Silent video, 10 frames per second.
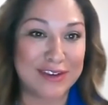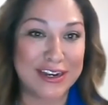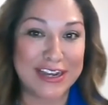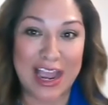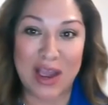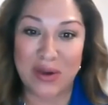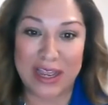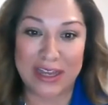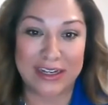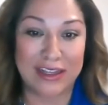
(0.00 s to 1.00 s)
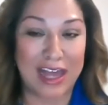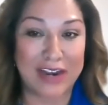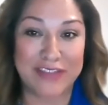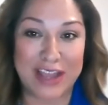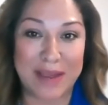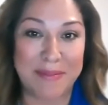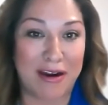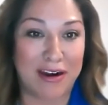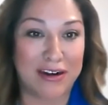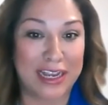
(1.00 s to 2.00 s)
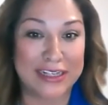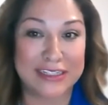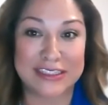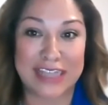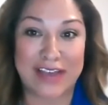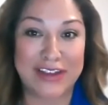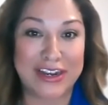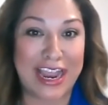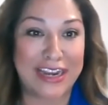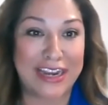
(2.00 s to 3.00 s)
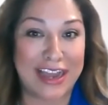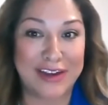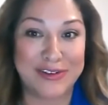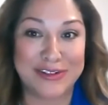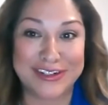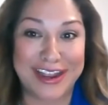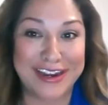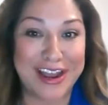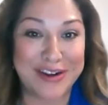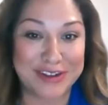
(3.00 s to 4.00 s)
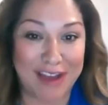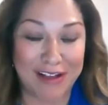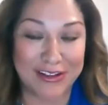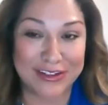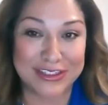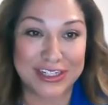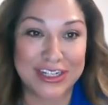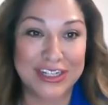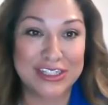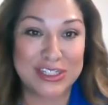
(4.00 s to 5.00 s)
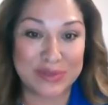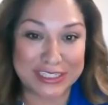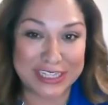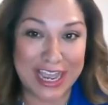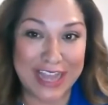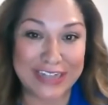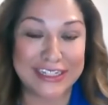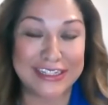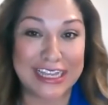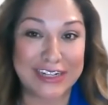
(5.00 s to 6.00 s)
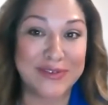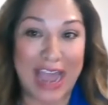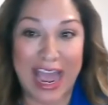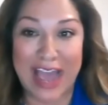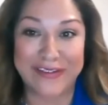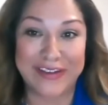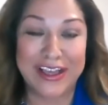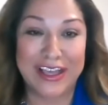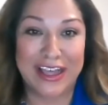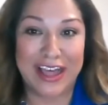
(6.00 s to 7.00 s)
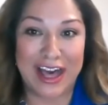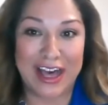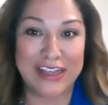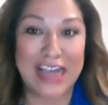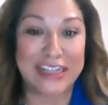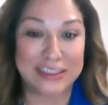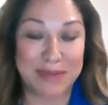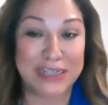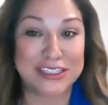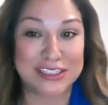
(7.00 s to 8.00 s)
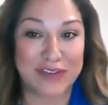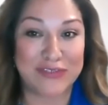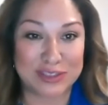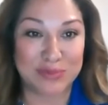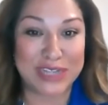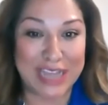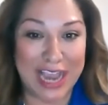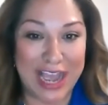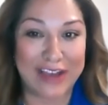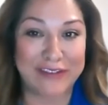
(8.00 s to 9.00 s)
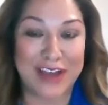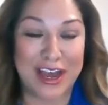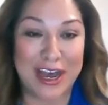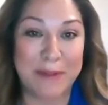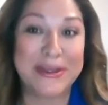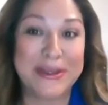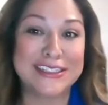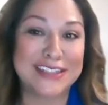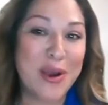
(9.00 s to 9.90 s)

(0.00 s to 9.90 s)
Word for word: right now, and a lot of them are like seven, eight hundred, nine hundred dollars to attend, and they don't have uh, as much stuff as we have uh, because